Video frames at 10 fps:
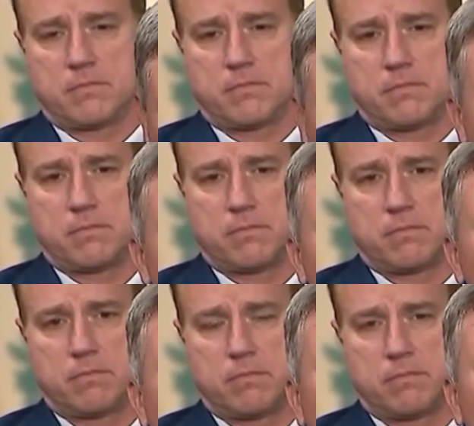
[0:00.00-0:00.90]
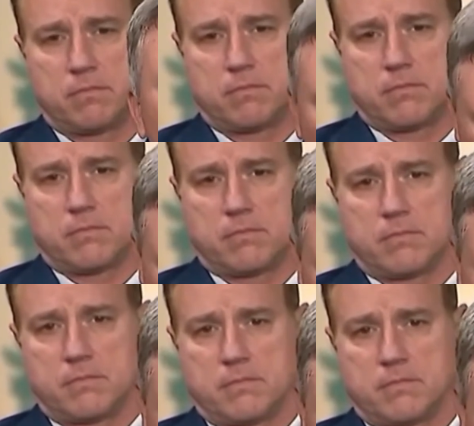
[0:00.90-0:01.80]

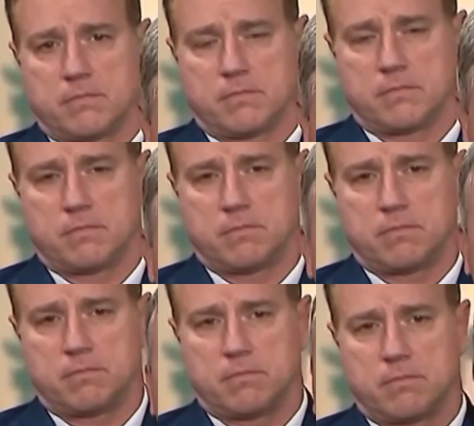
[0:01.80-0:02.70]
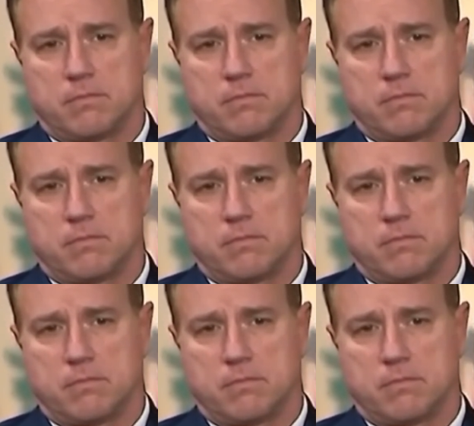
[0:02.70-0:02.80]
This person isn't speaking.